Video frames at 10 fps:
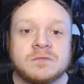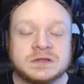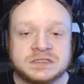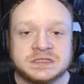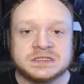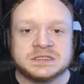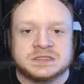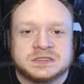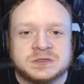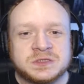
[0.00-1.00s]
which is
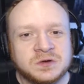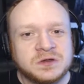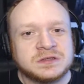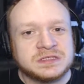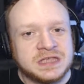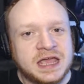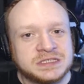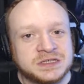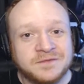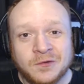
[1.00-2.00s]

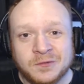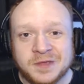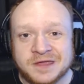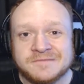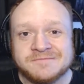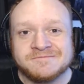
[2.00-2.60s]
tutorial/informing.